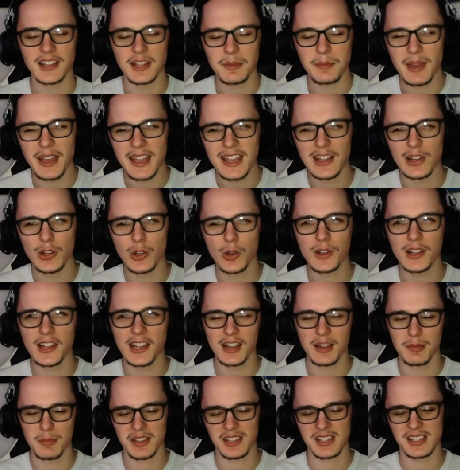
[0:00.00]
Did they make it look
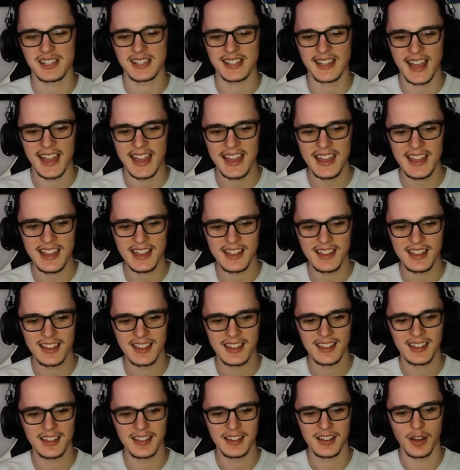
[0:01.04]
like a
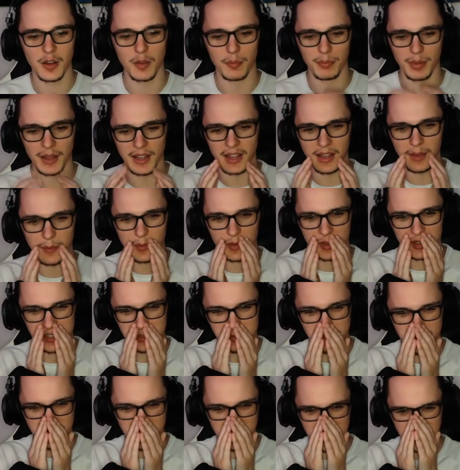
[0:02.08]
mistake? on
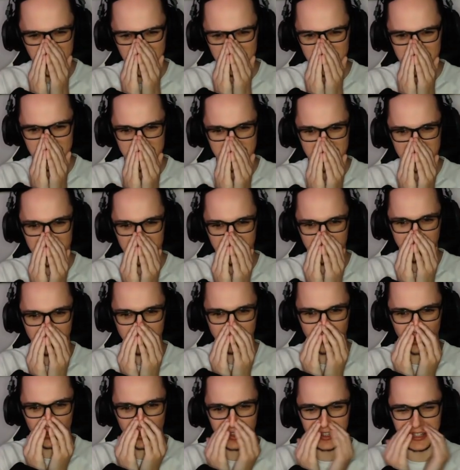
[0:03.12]
purpose because they
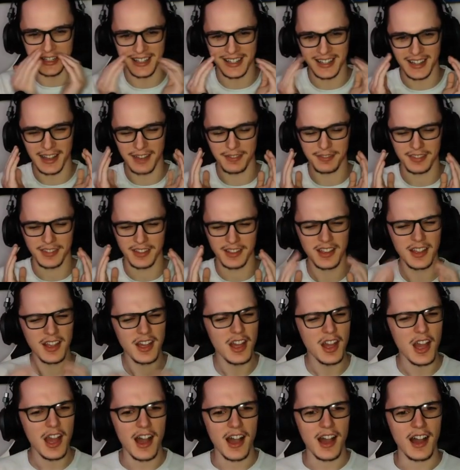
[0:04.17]
thought they didn't have to.
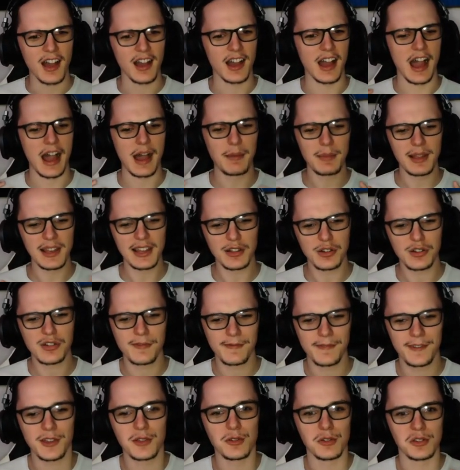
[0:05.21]
I'm a little
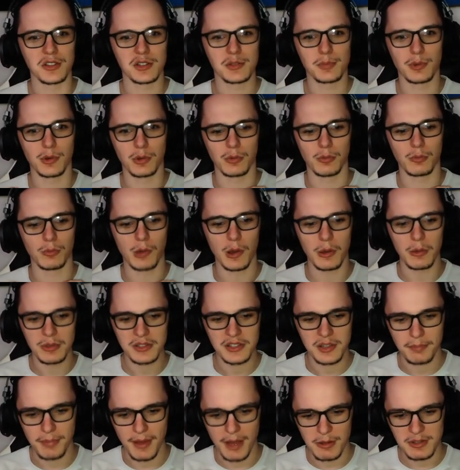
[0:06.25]
confused, but what
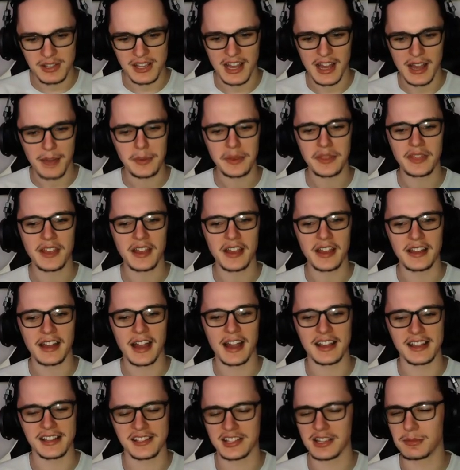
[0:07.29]
was about to happen there?
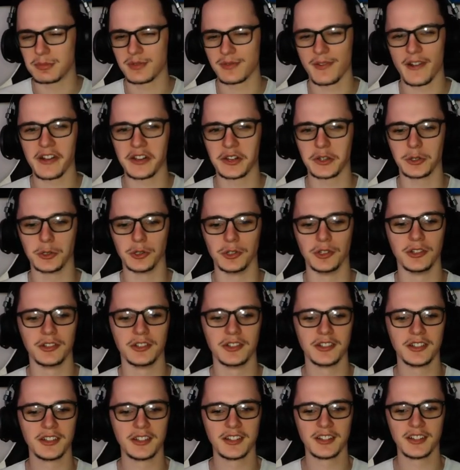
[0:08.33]
It seems very cool.
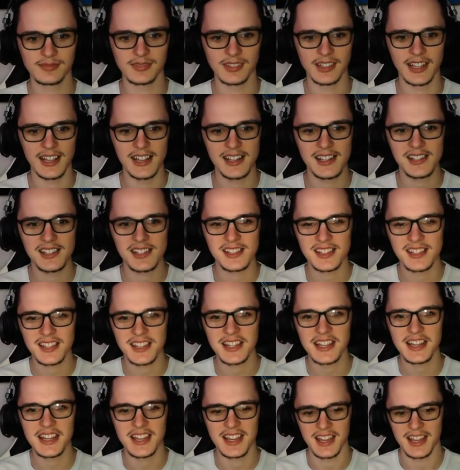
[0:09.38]
He's
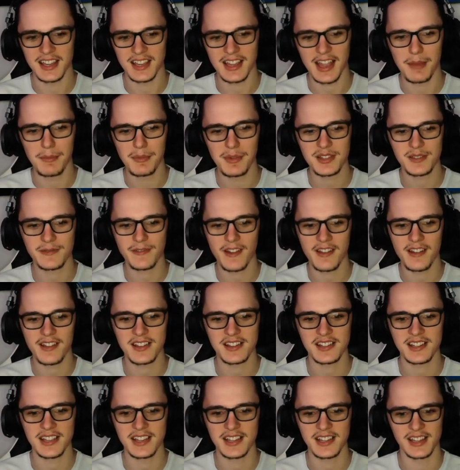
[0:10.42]
sneaky. is
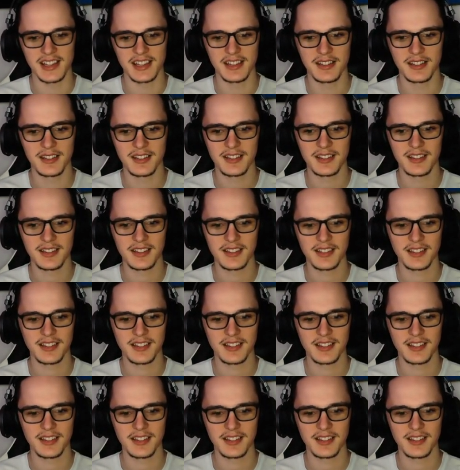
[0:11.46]
very sneaky.